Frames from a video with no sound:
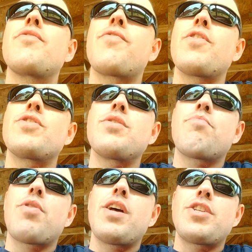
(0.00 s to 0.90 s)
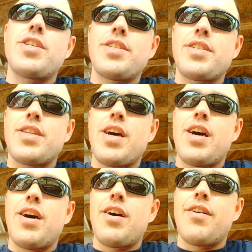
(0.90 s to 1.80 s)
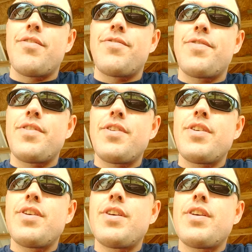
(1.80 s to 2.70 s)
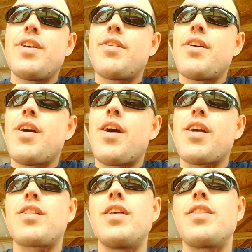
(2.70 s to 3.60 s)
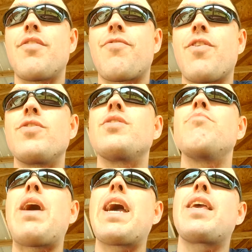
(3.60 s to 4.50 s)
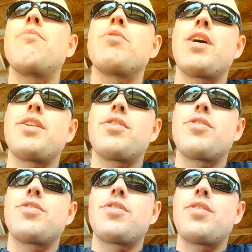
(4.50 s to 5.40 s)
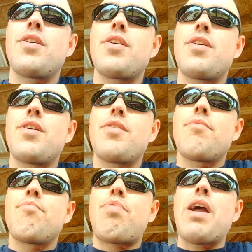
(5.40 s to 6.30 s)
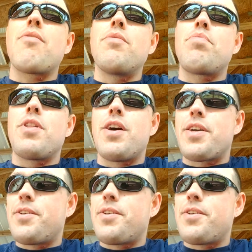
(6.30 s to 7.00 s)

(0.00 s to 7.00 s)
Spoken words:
first impressions of Clint the Frozen Backy Blender's Pirate Plug.